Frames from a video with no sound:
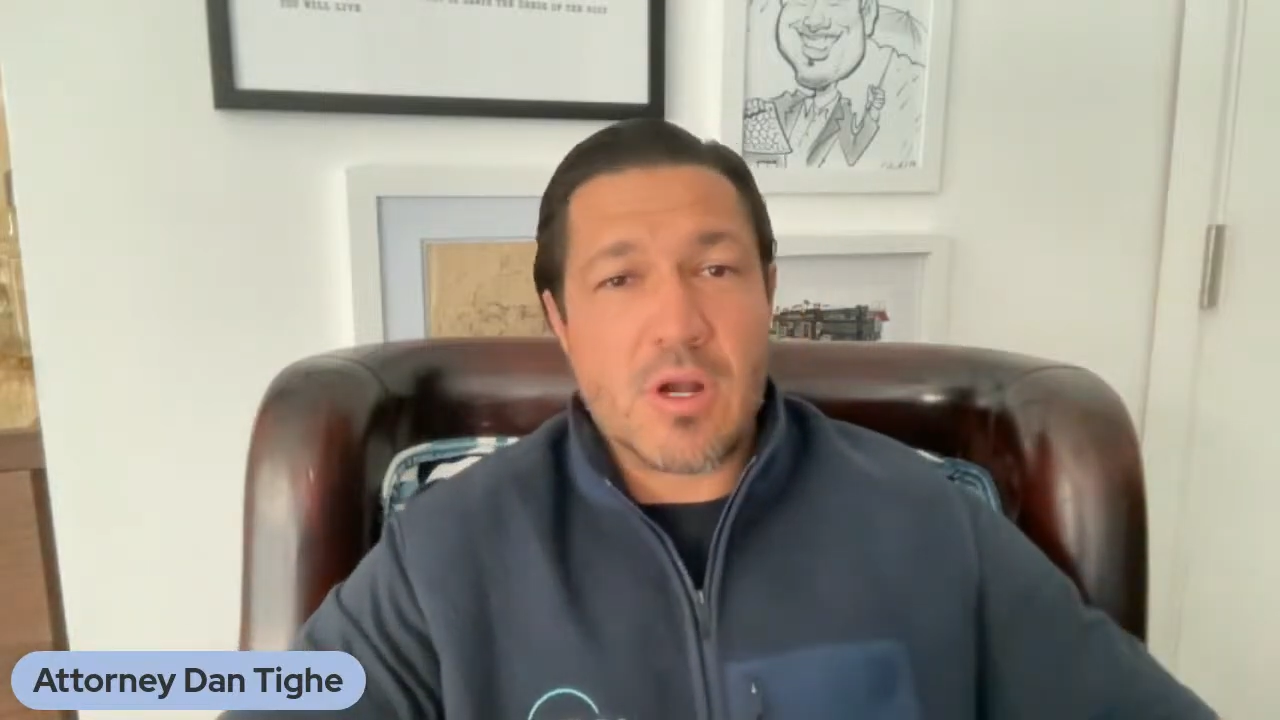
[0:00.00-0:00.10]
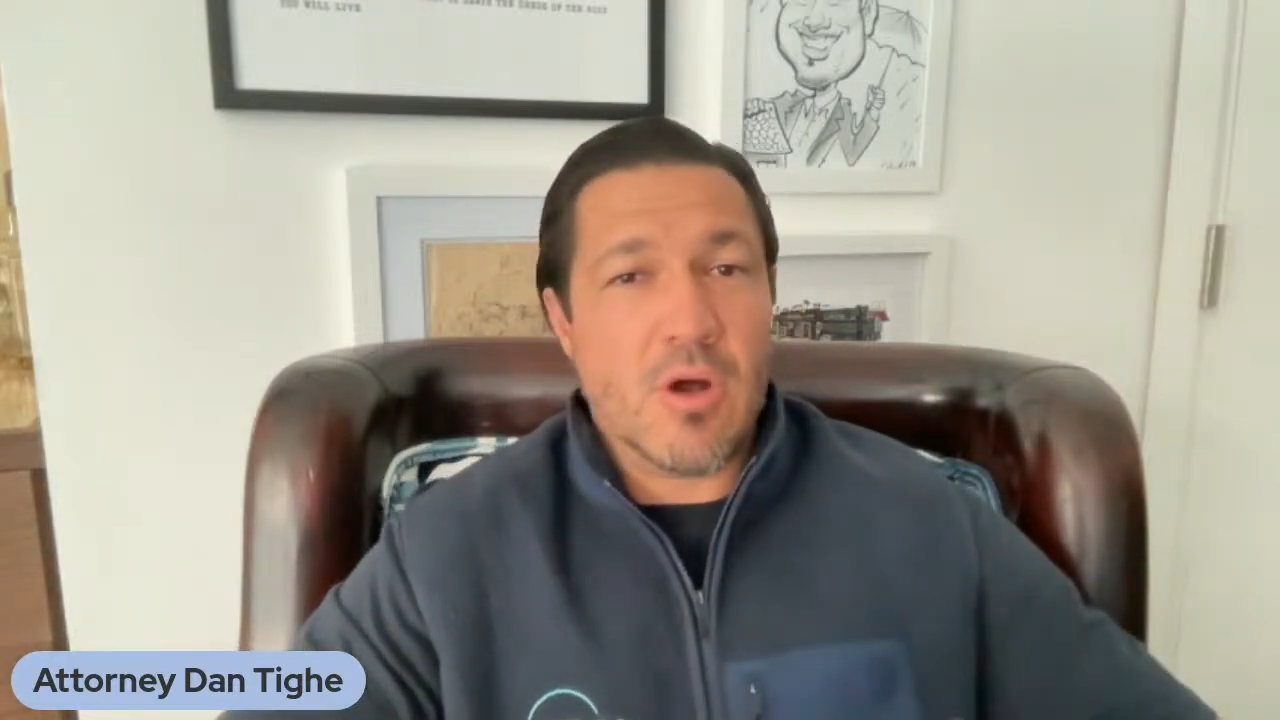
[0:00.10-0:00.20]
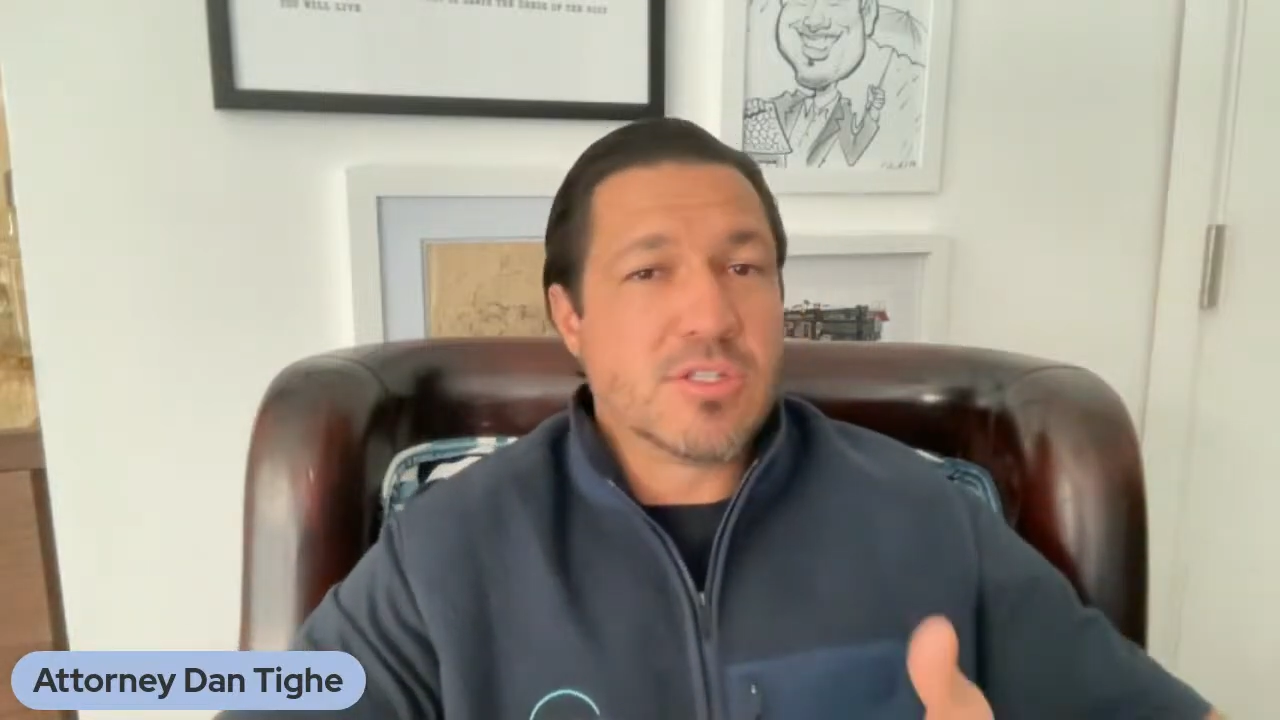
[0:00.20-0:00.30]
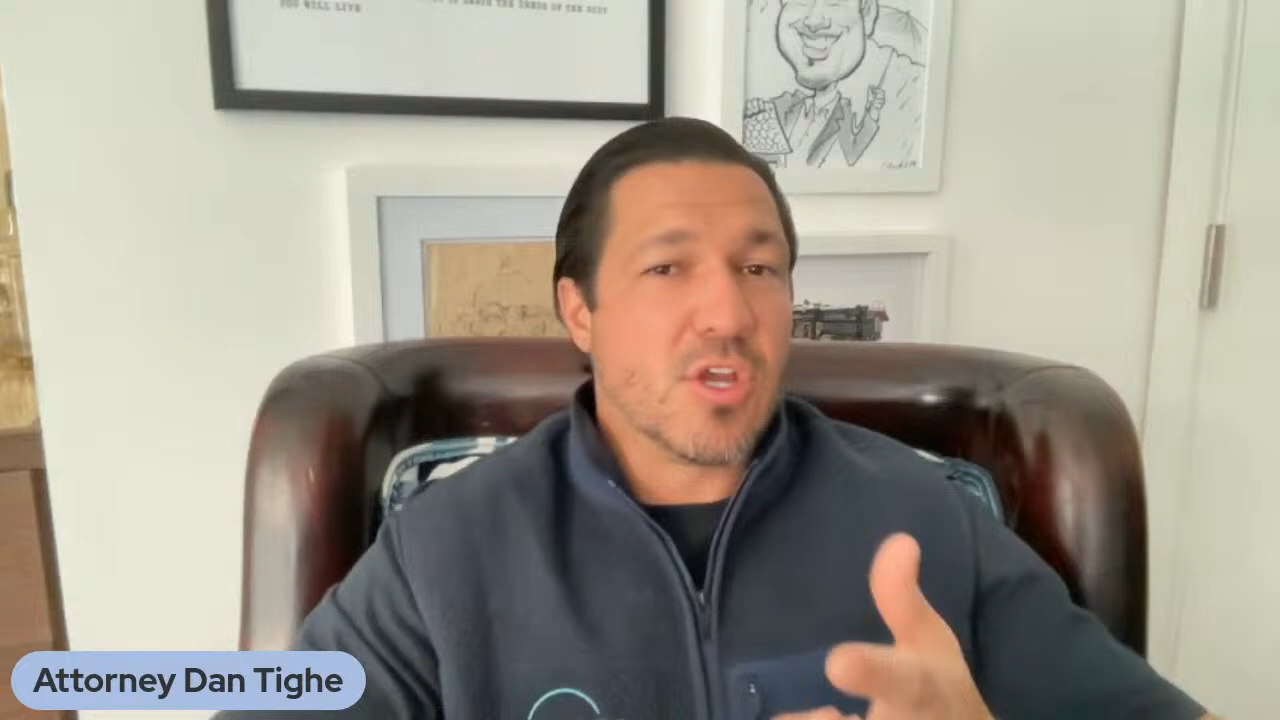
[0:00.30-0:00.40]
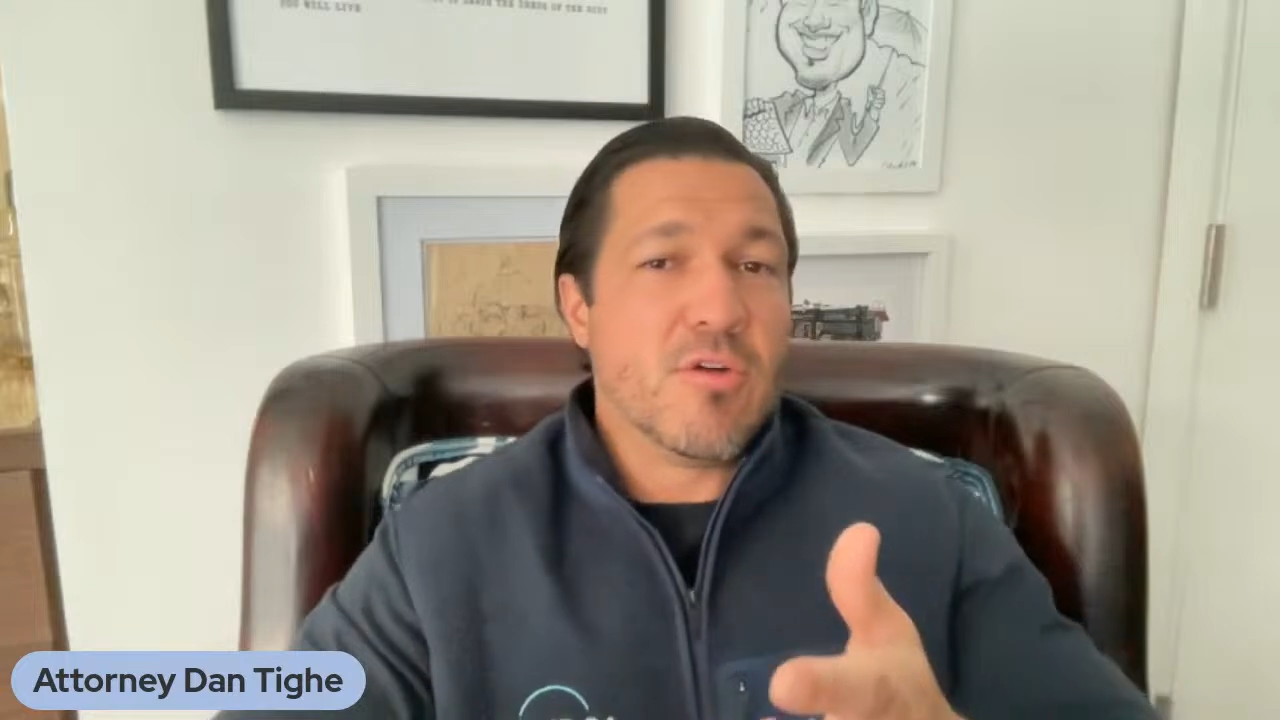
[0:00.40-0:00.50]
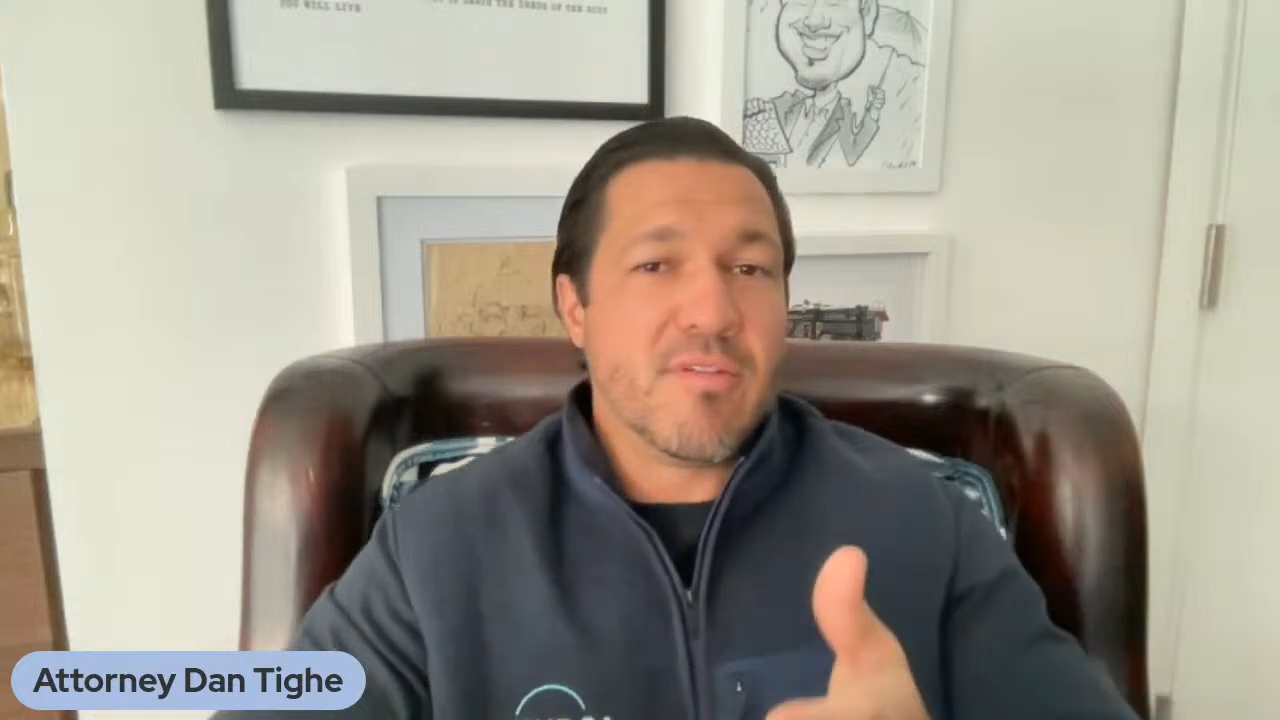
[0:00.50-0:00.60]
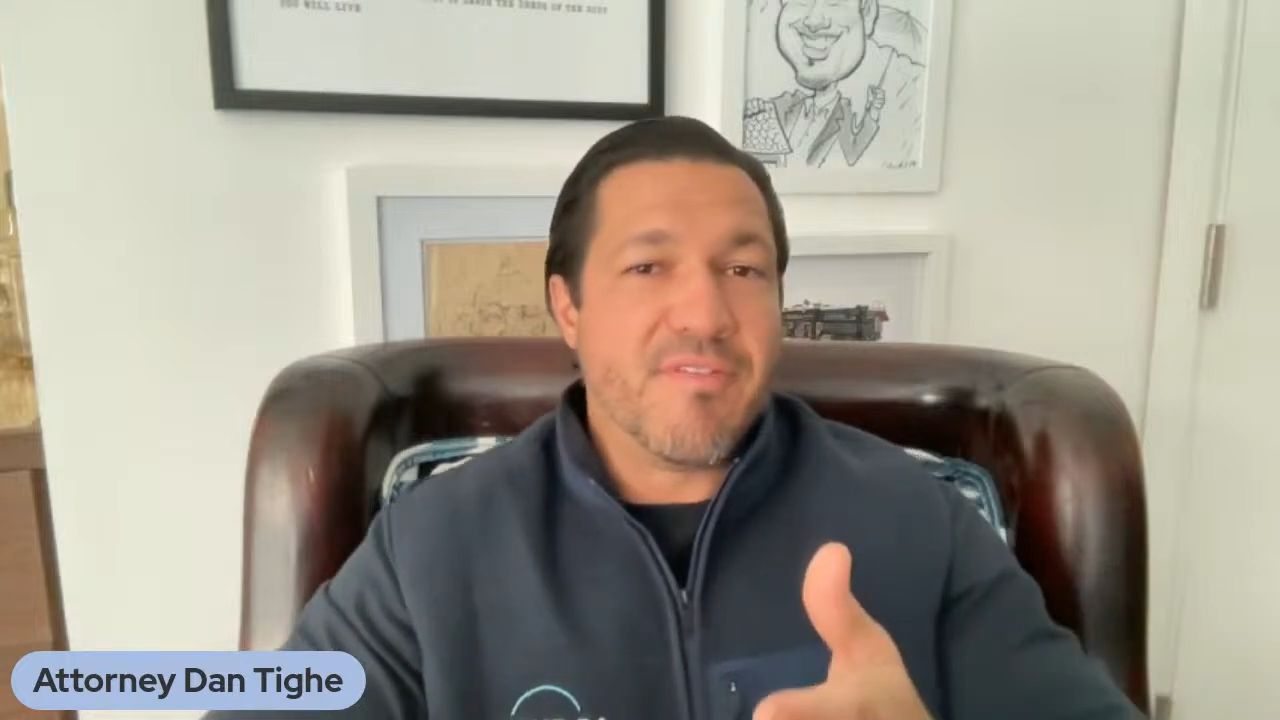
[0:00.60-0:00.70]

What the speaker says: could also